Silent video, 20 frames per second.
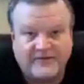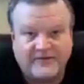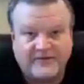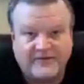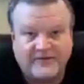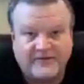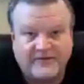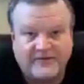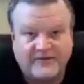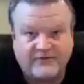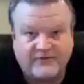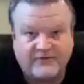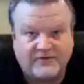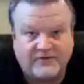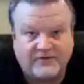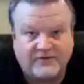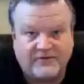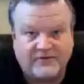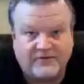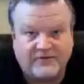and you're not sure
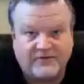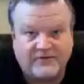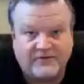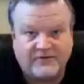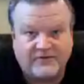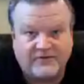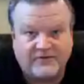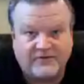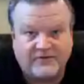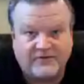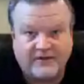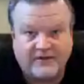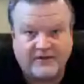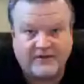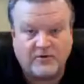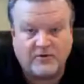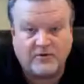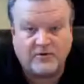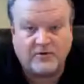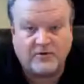exactly where you want to
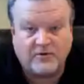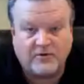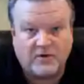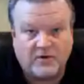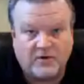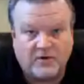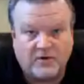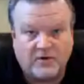go,